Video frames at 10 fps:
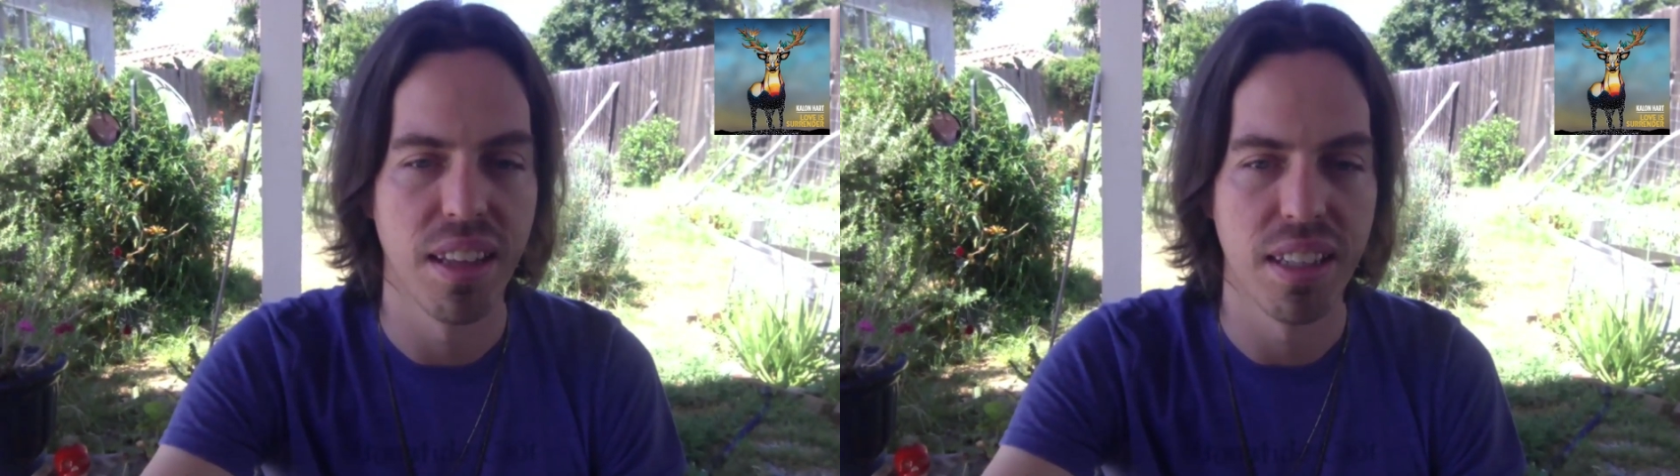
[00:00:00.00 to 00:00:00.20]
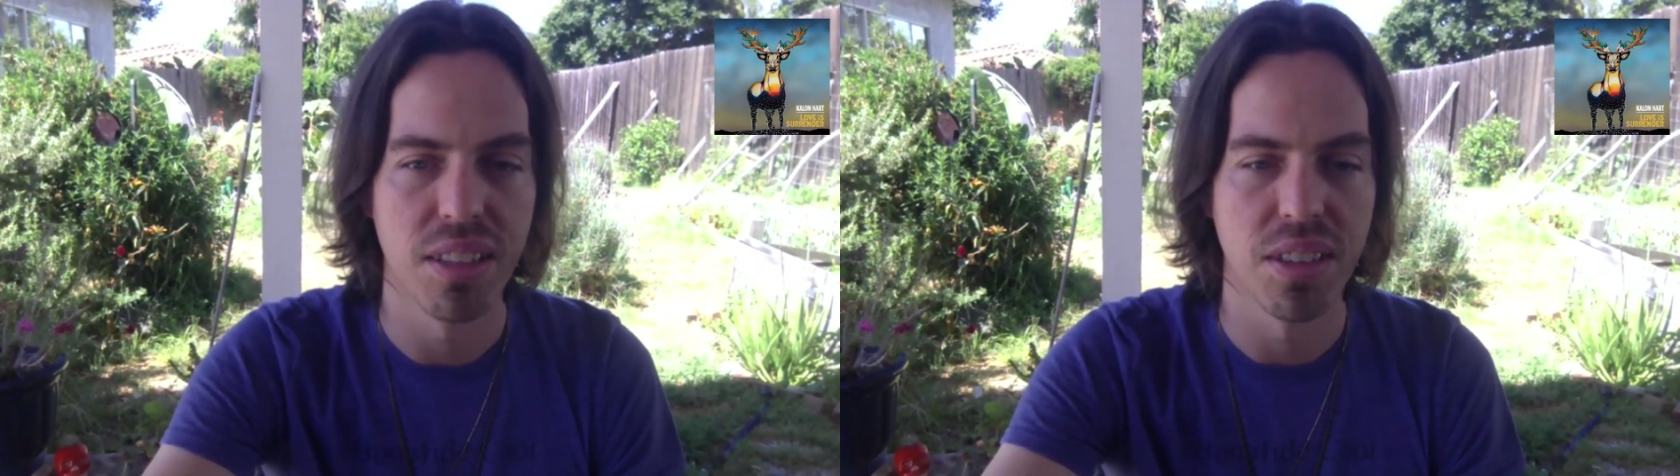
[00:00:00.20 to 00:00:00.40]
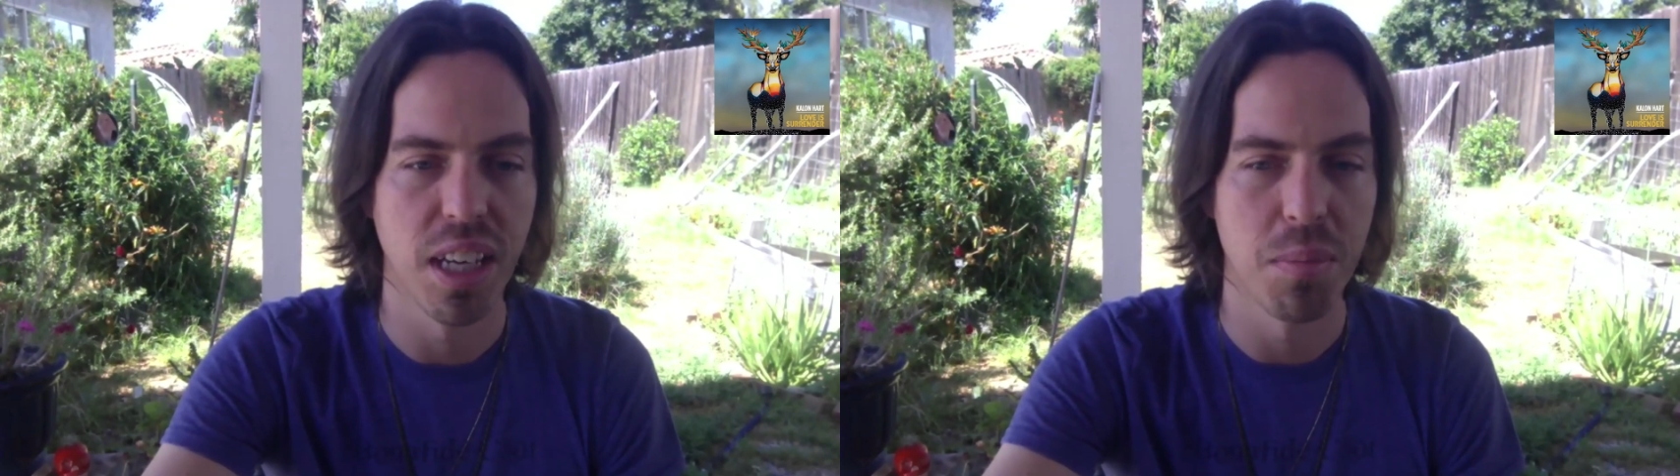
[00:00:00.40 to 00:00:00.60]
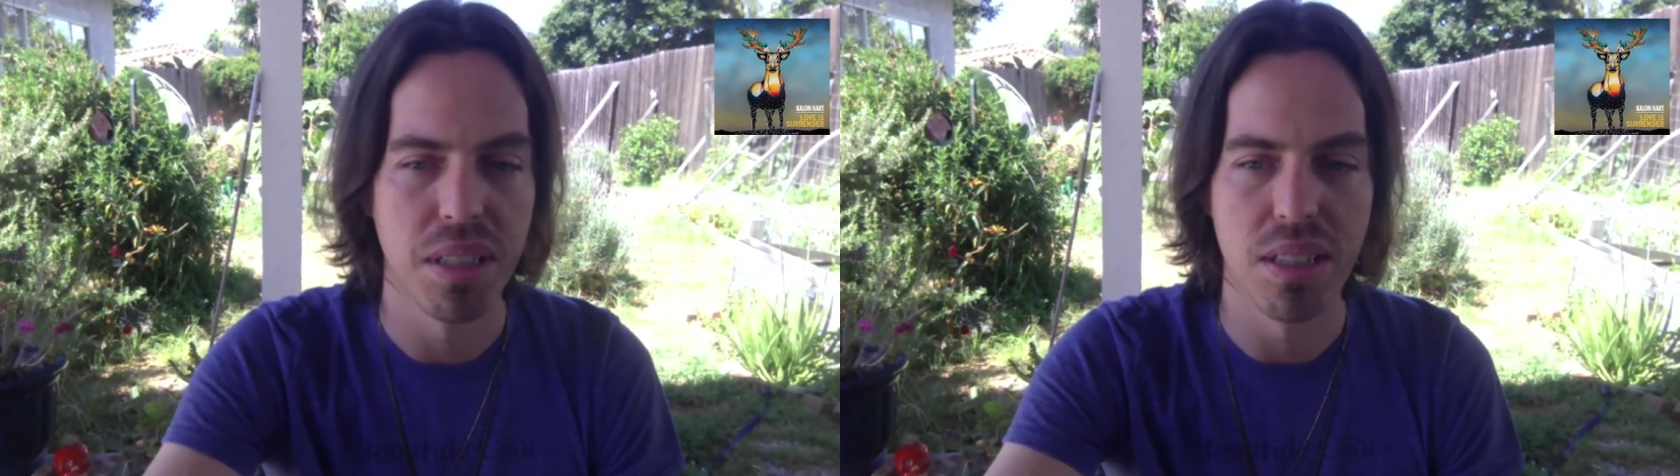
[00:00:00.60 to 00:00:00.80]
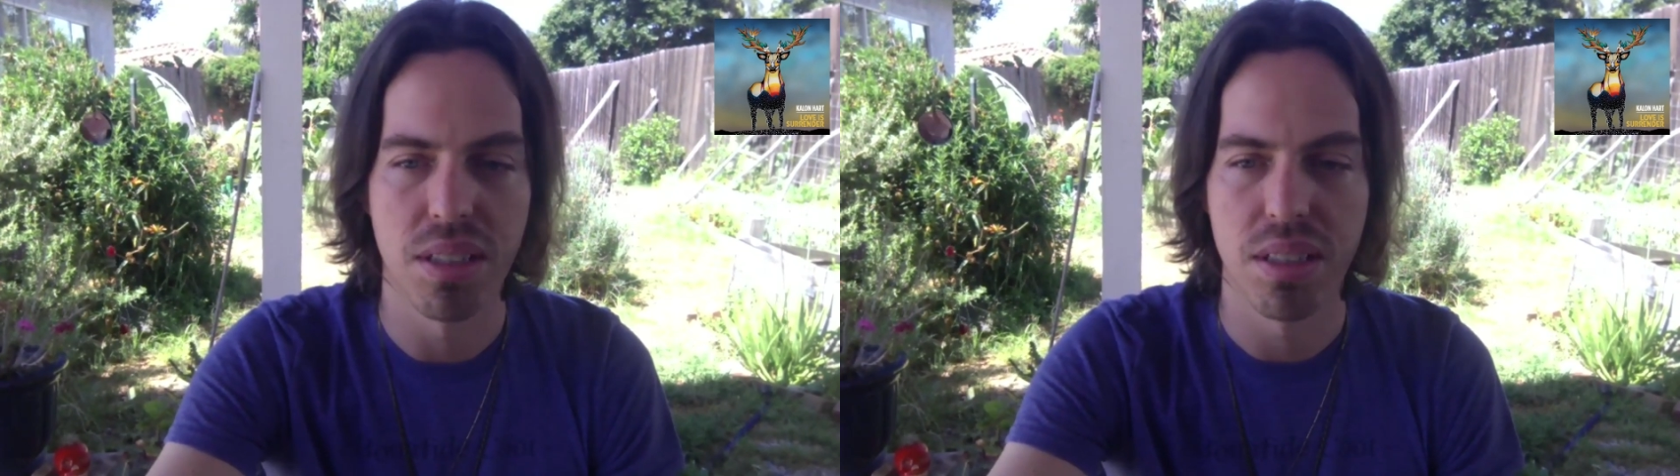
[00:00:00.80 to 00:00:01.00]
think his name
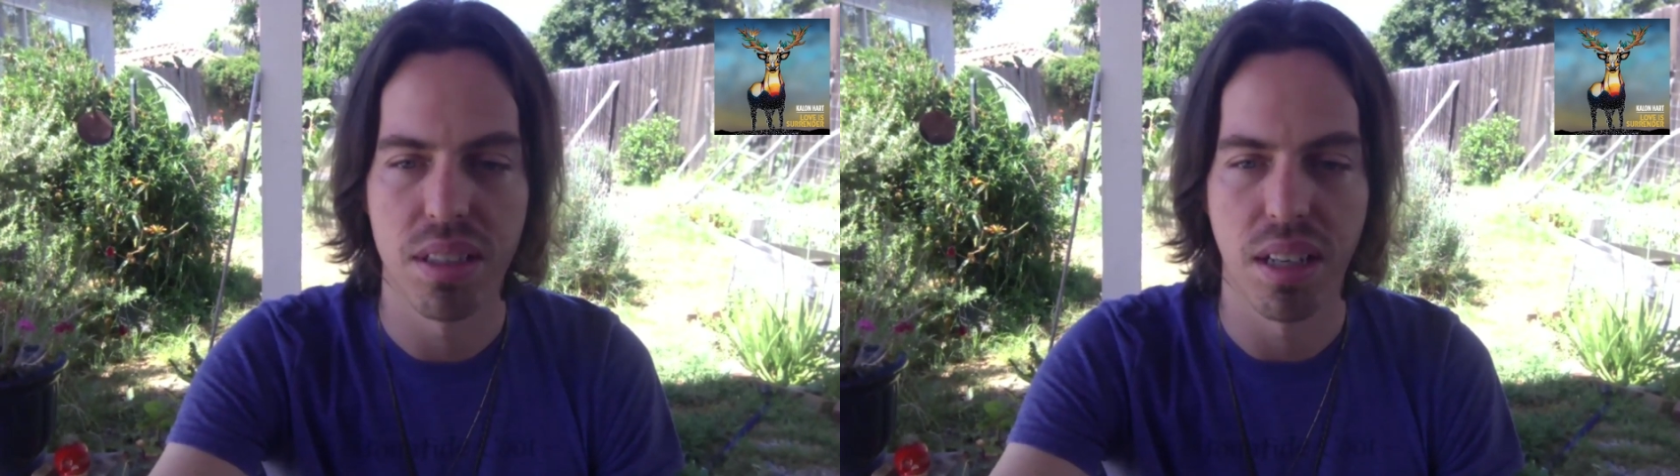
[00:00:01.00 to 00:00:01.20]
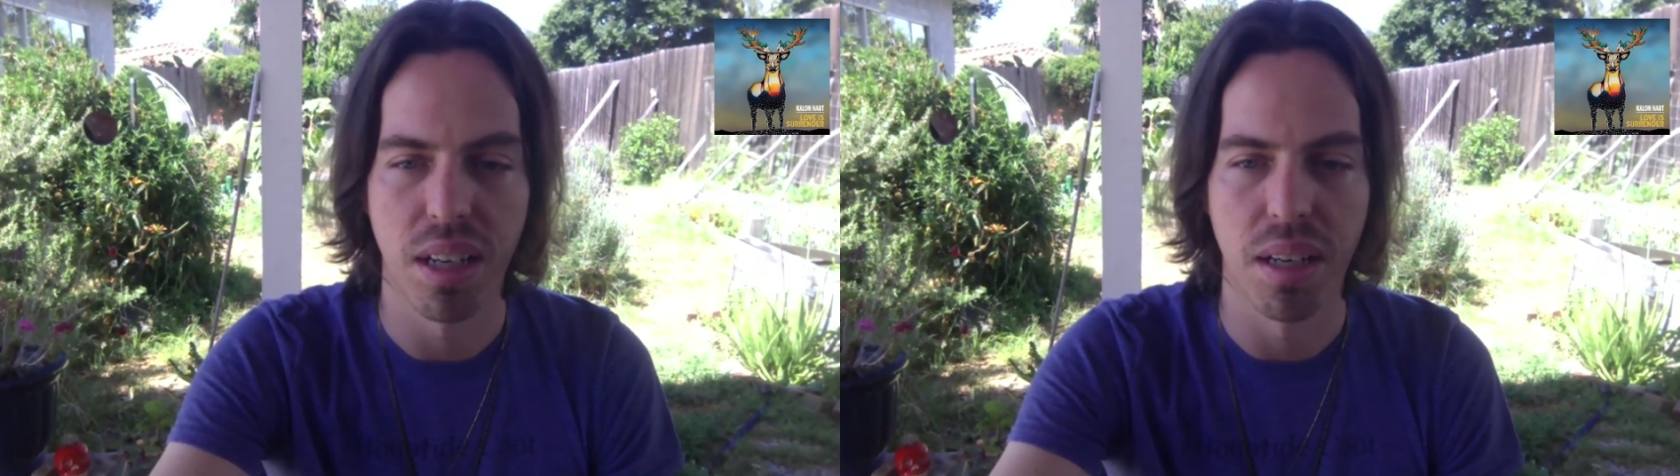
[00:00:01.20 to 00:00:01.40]
is